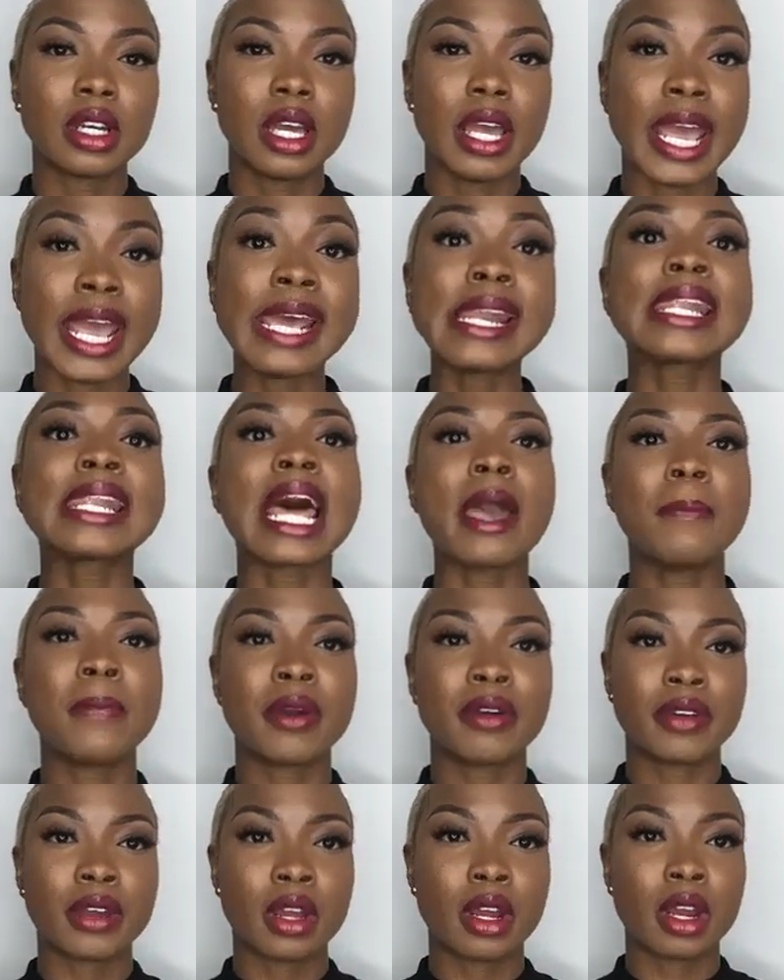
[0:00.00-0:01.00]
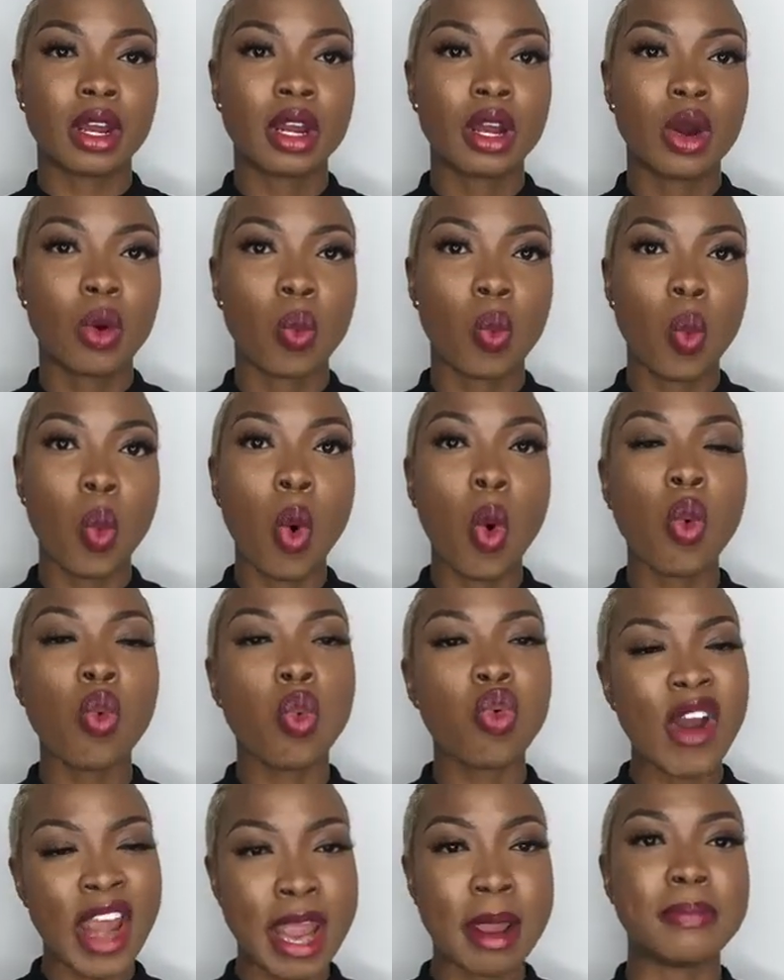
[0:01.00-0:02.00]
in Liberia were
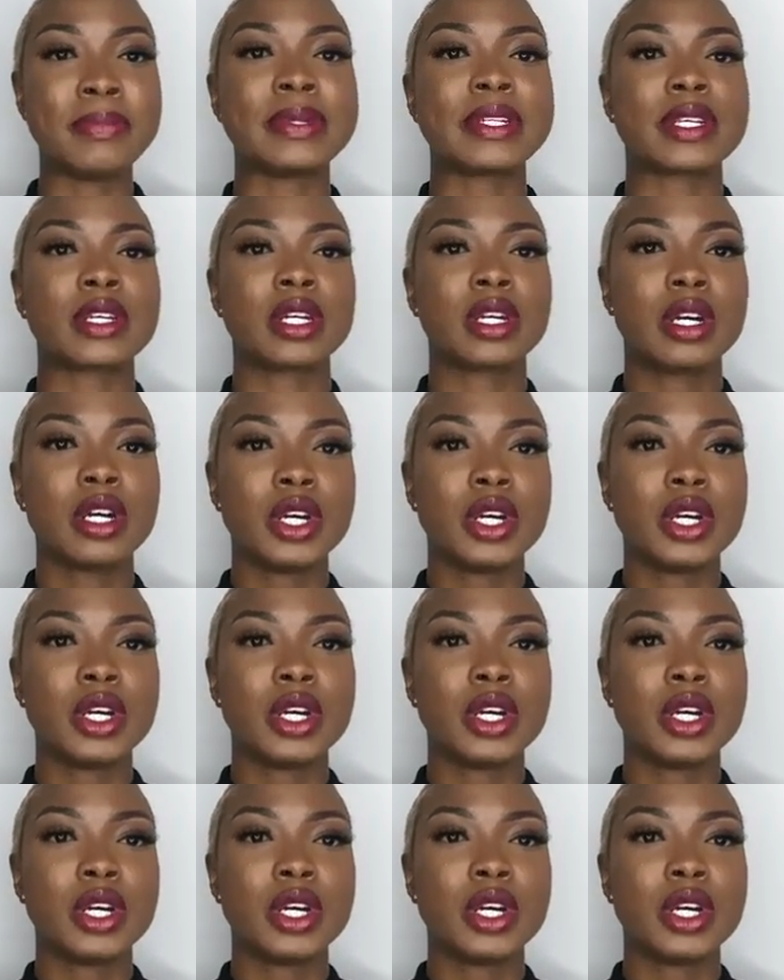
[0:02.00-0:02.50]
raped